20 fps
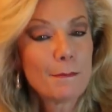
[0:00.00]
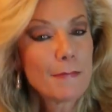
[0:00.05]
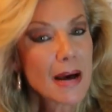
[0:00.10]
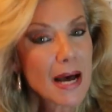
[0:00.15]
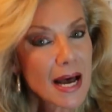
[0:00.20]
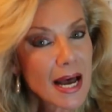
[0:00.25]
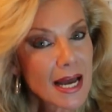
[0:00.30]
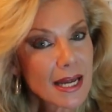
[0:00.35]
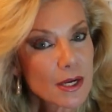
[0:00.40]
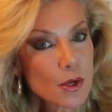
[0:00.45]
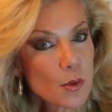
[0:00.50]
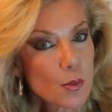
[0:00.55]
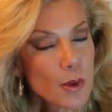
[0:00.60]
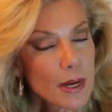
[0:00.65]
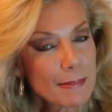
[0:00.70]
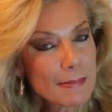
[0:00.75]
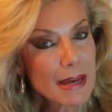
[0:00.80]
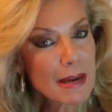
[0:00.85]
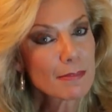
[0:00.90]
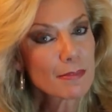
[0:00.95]
But
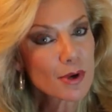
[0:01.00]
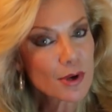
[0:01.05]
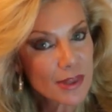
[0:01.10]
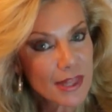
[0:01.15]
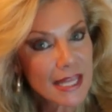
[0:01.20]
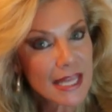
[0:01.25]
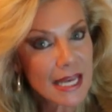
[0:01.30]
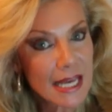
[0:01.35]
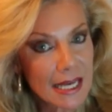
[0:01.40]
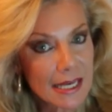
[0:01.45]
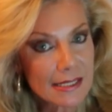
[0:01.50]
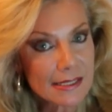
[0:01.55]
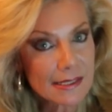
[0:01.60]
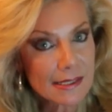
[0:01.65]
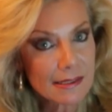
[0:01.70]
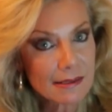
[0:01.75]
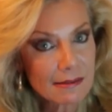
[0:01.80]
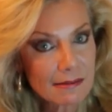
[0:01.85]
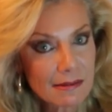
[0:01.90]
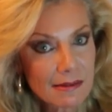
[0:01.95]
remember
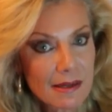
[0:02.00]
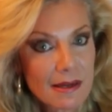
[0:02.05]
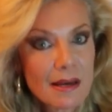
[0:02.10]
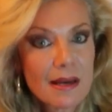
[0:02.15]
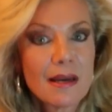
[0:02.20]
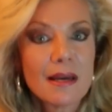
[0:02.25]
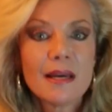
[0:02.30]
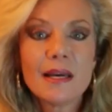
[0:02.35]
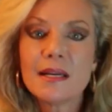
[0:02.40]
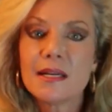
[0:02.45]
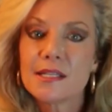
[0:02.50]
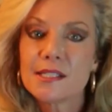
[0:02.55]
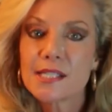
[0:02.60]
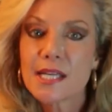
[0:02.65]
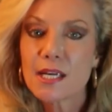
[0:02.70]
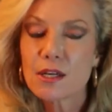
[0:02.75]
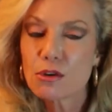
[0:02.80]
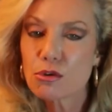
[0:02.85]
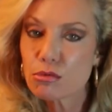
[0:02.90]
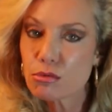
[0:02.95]
this, it is
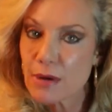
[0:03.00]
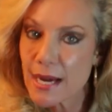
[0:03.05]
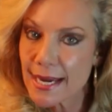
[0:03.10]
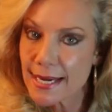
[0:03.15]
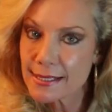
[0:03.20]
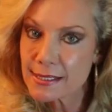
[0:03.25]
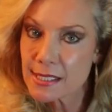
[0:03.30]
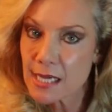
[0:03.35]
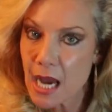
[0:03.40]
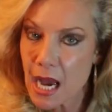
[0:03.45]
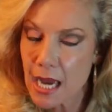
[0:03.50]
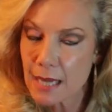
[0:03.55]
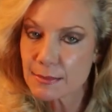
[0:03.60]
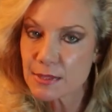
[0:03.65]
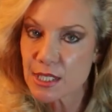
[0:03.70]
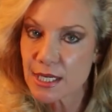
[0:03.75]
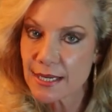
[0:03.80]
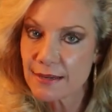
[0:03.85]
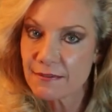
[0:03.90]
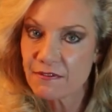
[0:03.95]
a great
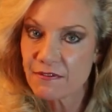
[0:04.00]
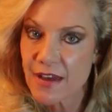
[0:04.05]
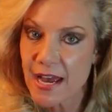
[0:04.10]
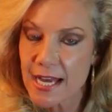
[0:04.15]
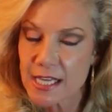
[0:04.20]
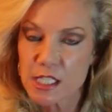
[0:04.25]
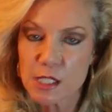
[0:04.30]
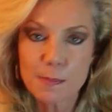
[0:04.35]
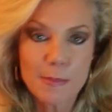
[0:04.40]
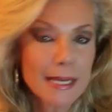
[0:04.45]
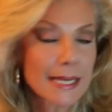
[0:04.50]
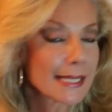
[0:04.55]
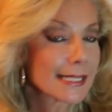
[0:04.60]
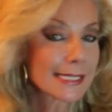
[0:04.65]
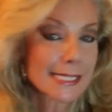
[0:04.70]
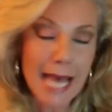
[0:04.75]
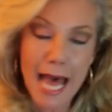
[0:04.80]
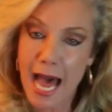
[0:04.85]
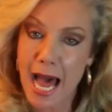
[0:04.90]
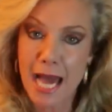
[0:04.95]
time to invest,
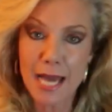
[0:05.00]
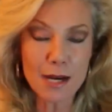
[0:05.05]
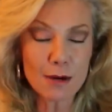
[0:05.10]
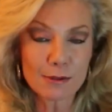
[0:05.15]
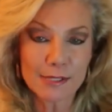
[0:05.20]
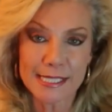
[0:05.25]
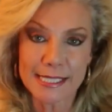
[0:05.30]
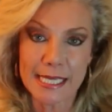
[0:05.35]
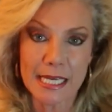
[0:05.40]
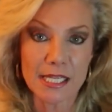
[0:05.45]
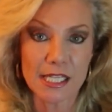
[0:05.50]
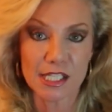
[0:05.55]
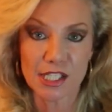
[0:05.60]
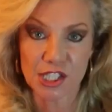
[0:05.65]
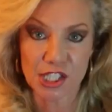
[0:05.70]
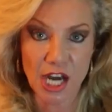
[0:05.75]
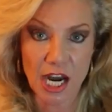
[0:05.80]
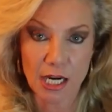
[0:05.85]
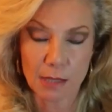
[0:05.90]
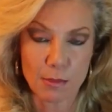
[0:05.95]
because I don't see the
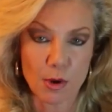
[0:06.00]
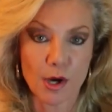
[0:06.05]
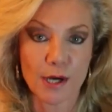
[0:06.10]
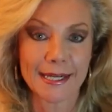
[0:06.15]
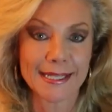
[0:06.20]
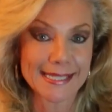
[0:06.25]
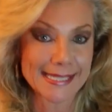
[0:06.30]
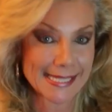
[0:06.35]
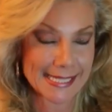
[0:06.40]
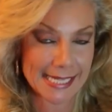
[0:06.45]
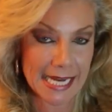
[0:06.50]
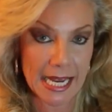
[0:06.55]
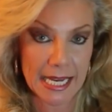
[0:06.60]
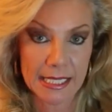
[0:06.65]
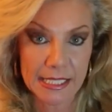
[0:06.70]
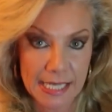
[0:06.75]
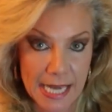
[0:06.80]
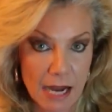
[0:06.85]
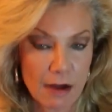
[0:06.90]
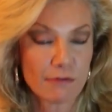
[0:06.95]
stock market
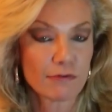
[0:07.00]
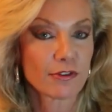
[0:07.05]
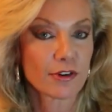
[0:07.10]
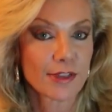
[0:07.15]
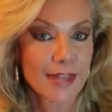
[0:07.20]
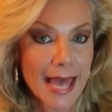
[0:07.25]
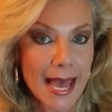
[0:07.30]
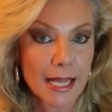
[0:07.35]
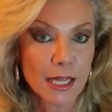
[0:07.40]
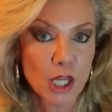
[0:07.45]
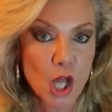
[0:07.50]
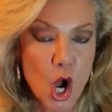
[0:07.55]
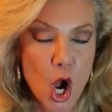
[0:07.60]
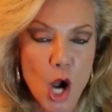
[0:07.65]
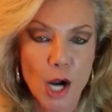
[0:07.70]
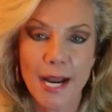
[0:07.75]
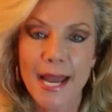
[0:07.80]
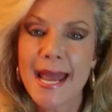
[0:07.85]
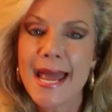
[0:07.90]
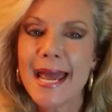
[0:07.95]
staying down for that
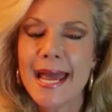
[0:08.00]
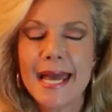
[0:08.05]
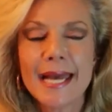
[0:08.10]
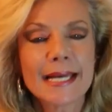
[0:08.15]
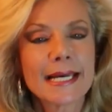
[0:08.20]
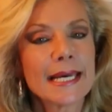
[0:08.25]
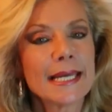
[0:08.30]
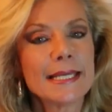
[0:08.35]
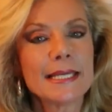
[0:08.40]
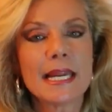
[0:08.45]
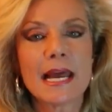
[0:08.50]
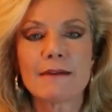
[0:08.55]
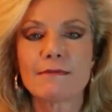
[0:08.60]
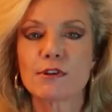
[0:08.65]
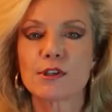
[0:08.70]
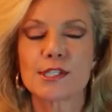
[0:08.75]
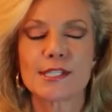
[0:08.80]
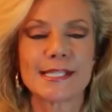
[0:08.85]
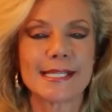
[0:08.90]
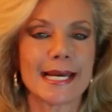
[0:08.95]
long. It can
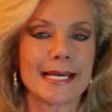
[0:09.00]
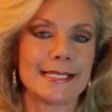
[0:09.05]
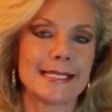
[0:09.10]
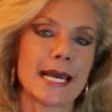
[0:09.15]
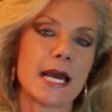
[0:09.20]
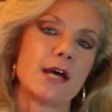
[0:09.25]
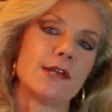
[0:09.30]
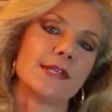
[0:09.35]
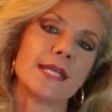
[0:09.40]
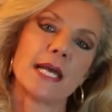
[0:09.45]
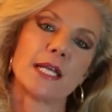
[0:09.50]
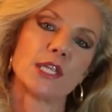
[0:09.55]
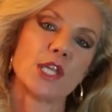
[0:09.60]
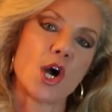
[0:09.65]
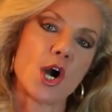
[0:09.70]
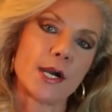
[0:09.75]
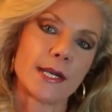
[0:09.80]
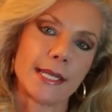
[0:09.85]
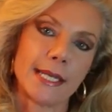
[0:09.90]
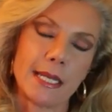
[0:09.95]
never stay down that
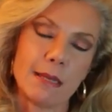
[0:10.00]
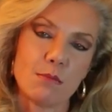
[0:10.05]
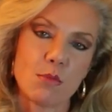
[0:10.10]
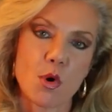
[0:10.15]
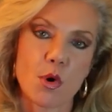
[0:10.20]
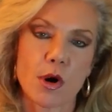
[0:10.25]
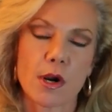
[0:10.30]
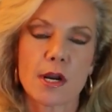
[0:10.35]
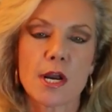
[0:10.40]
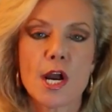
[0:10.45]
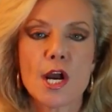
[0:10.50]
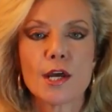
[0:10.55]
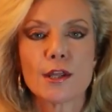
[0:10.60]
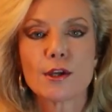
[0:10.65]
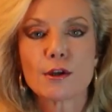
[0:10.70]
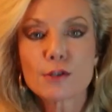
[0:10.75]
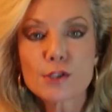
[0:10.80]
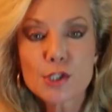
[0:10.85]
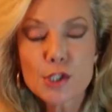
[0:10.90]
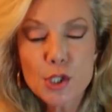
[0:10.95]
long anymore.
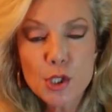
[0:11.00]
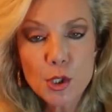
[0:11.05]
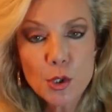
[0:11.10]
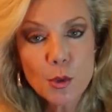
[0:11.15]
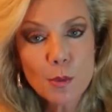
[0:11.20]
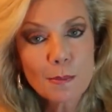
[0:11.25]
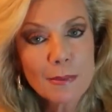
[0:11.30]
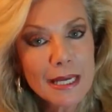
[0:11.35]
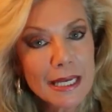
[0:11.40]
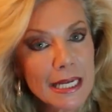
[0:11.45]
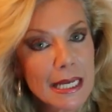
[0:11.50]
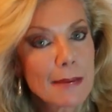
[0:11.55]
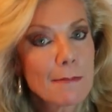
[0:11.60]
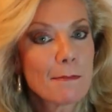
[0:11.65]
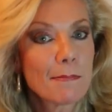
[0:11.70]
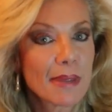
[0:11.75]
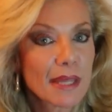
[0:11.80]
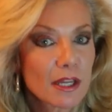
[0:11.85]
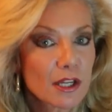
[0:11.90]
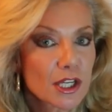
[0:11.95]
There's too many
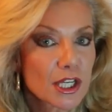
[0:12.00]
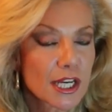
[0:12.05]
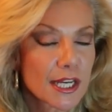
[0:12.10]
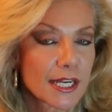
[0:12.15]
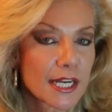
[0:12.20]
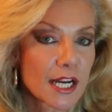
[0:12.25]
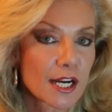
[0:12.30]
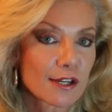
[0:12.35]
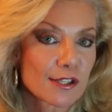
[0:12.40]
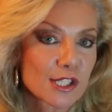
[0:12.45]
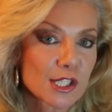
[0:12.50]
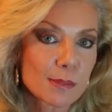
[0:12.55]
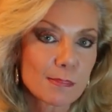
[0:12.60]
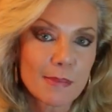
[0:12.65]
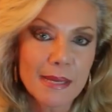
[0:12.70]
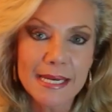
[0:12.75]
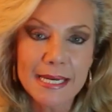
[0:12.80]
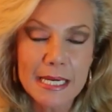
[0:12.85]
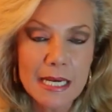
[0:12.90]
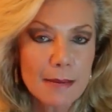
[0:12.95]
billionaires
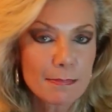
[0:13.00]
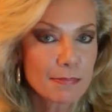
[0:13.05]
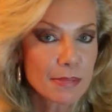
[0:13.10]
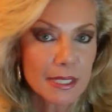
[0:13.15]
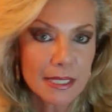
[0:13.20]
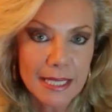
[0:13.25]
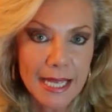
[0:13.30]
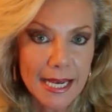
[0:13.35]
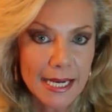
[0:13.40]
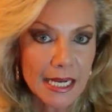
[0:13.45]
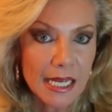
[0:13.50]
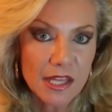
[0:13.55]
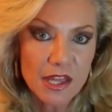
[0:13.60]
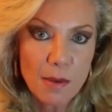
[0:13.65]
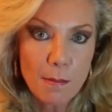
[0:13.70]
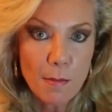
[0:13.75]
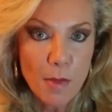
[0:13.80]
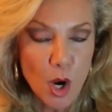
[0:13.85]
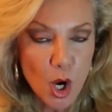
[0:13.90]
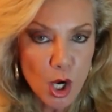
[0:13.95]
manipulating
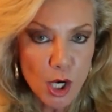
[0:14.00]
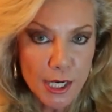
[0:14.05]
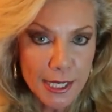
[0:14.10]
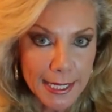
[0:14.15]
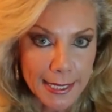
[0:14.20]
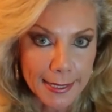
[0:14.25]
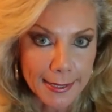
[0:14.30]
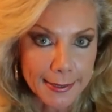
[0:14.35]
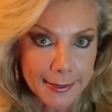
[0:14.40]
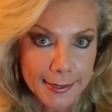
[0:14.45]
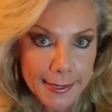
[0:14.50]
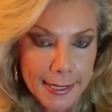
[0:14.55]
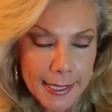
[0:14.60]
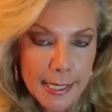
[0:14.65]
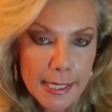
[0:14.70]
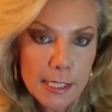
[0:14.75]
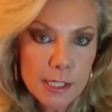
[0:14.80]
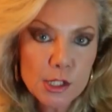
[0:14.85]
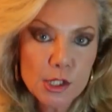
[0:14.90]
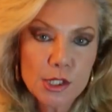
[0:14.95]
the market.
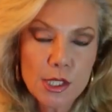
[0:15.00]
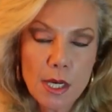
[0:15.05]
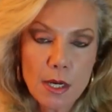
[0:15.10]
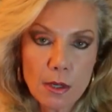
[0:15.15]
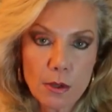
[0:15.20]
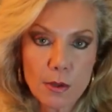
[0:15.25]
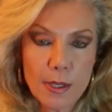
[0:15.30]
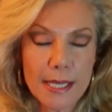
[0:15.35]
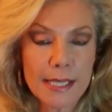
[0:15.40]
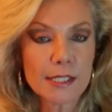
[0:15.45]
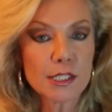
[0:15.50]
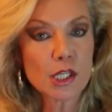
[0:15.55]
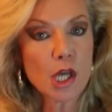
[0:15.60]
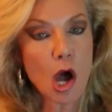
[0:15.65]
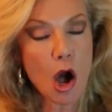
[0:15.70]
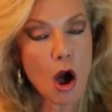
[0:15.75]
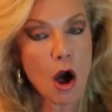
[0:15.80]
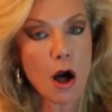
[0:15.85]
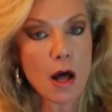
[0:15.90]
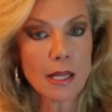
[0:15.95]
So it's
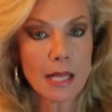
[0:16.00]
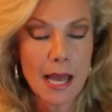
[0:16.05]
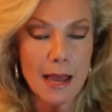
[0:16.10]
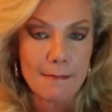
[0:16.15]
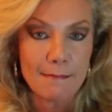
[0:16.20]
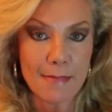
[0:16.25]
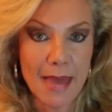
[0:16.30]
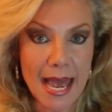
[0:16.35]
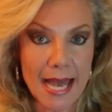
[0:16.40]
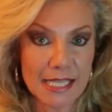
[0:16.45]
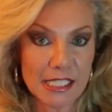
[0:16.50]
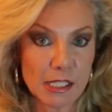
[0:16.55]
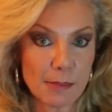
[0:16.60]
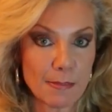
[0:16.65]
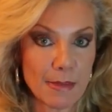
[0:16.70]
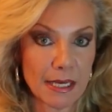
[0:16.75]
all a mass